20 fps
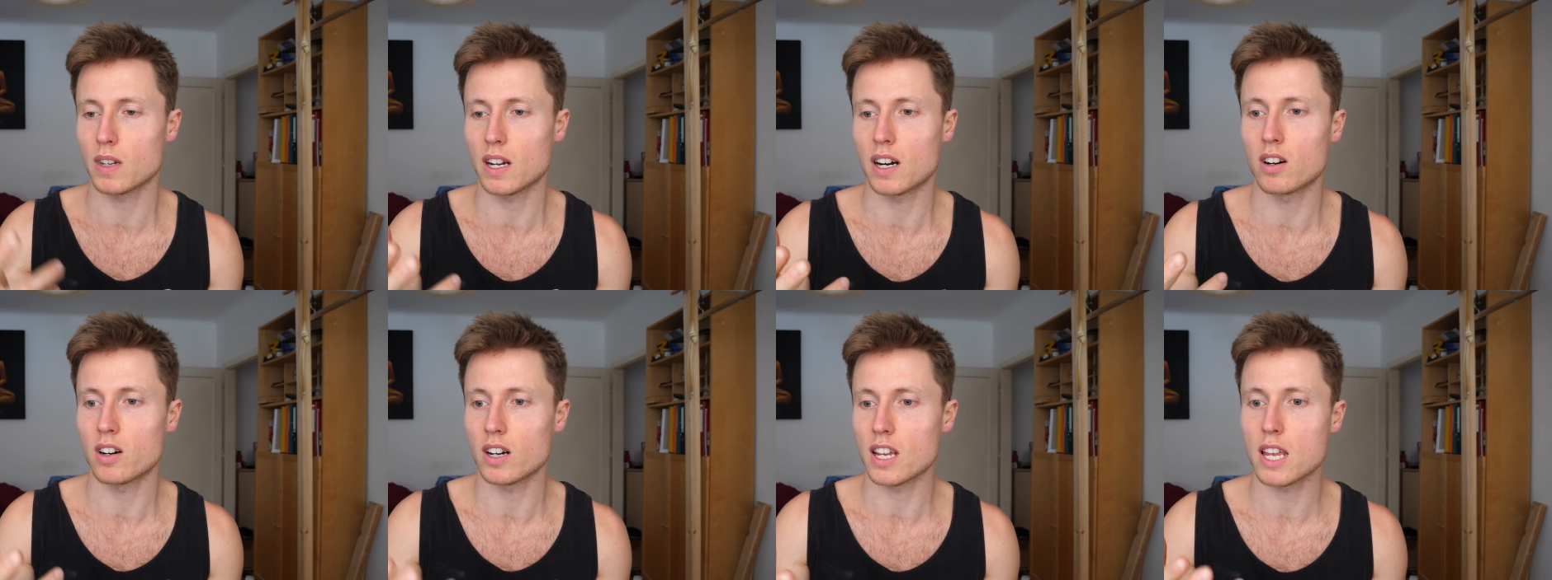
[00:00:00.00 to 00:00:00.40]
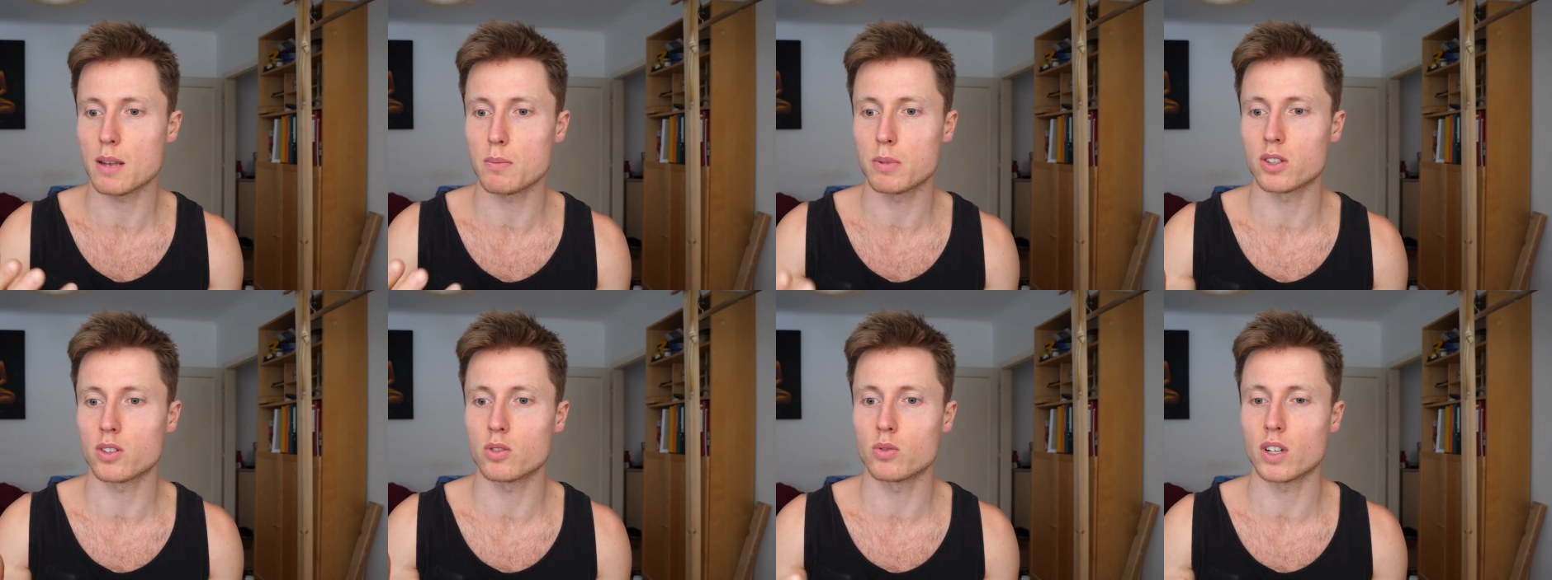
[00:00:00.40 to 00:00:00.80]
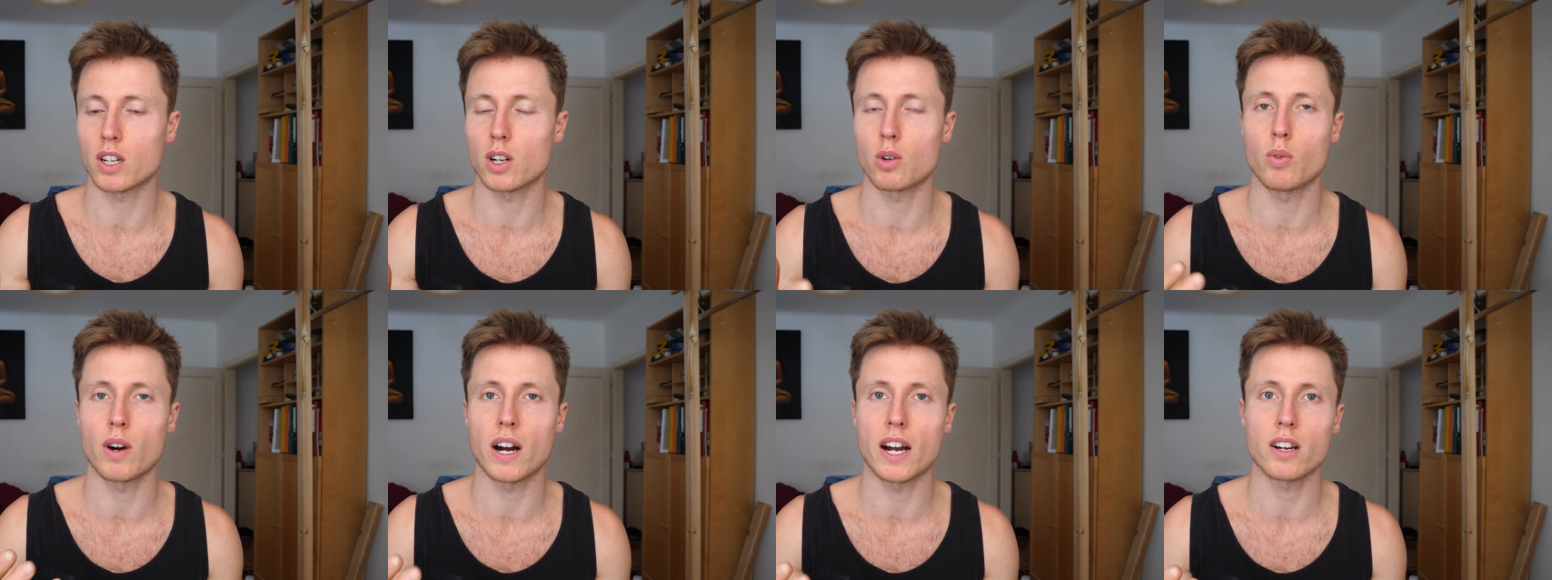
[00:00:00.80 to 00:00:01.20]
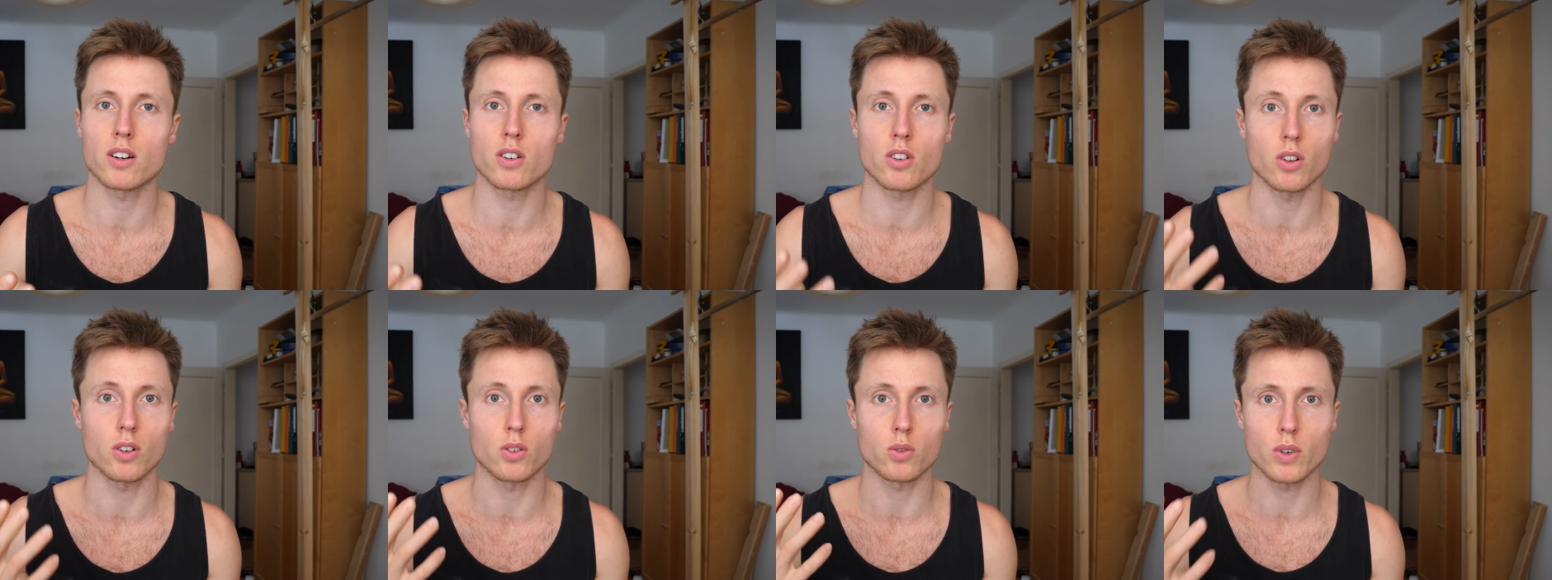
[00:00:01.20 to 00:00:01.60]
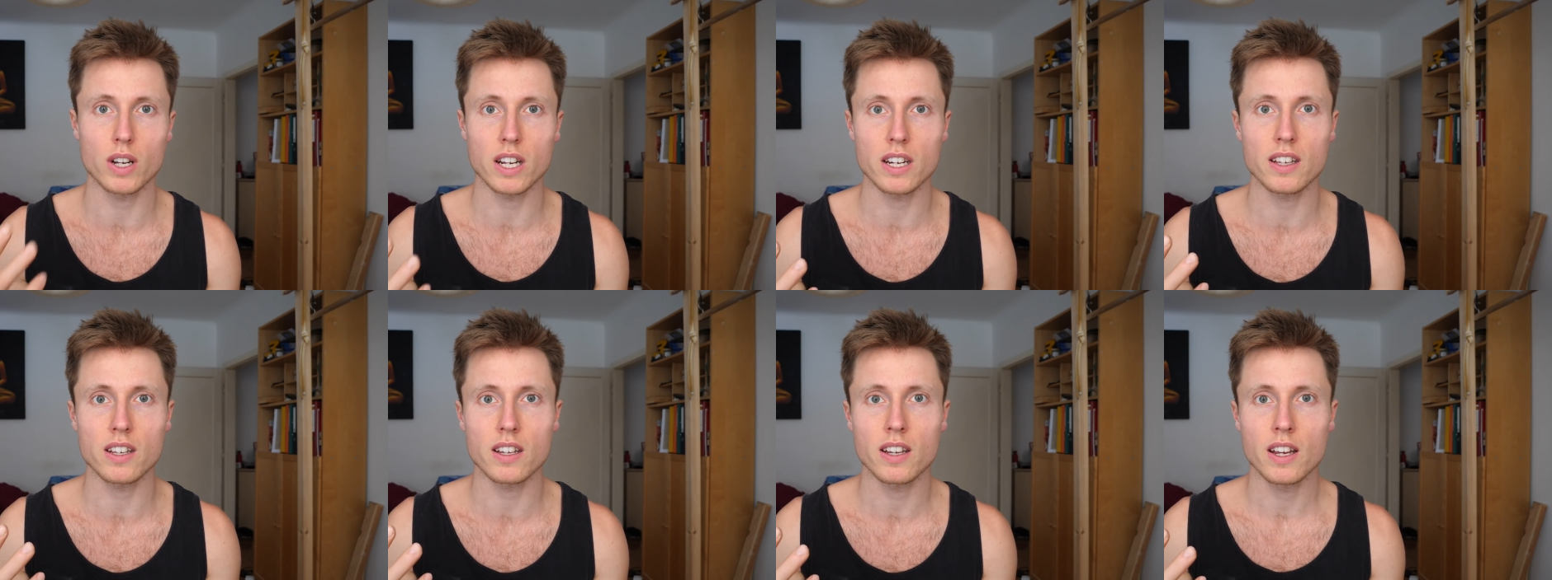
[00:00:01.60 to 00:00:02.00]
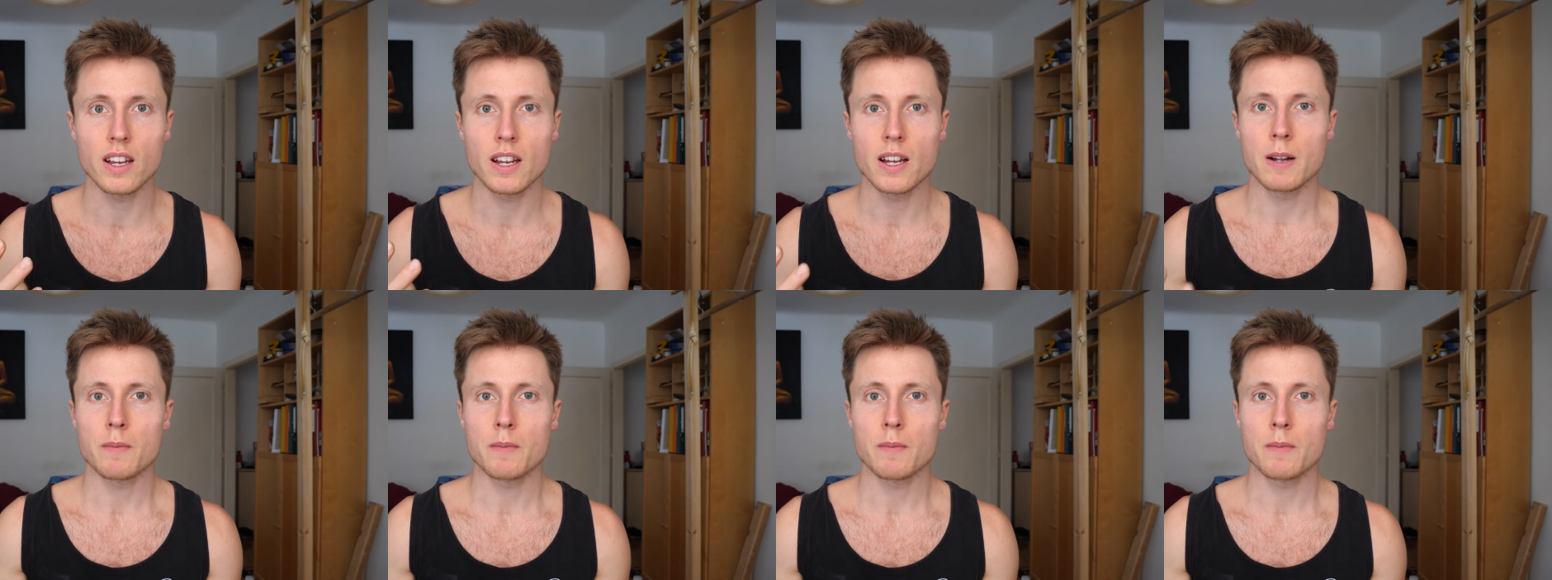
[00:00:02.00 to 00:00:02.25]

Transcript: are able to acquire already,